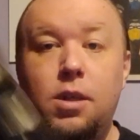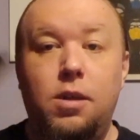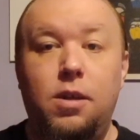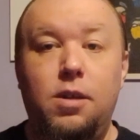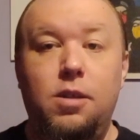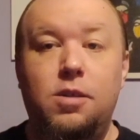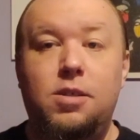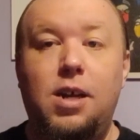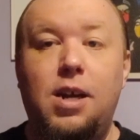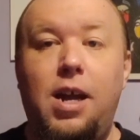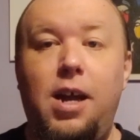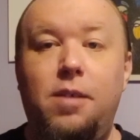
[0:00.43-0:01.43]
It looks
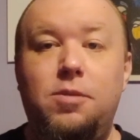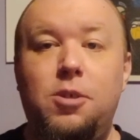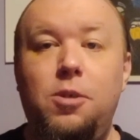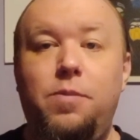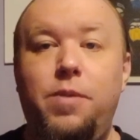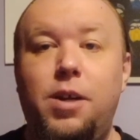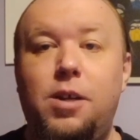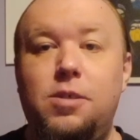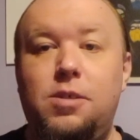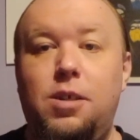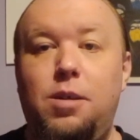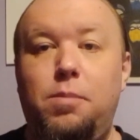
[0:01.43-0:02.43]
like I have two figures
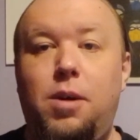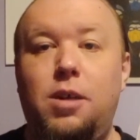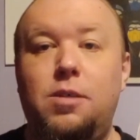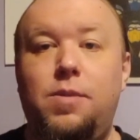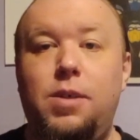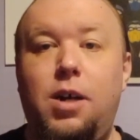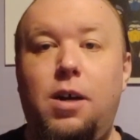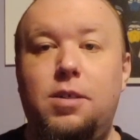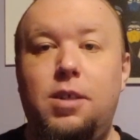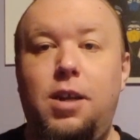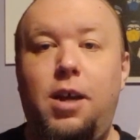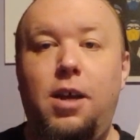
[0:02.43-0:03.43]
to unbox for y'all
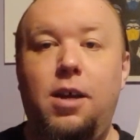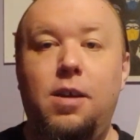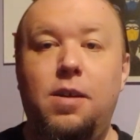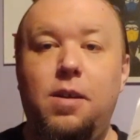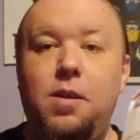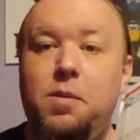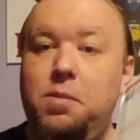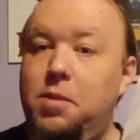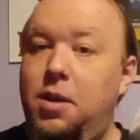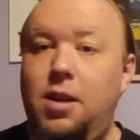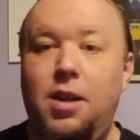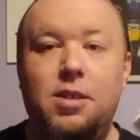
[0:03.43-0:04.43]
today.
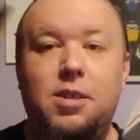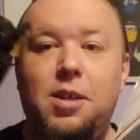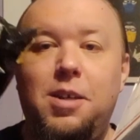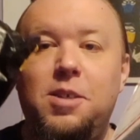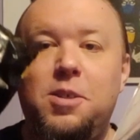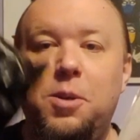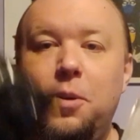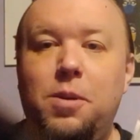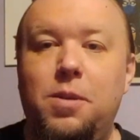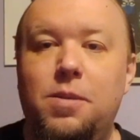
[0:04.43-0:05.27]
Let's get into it.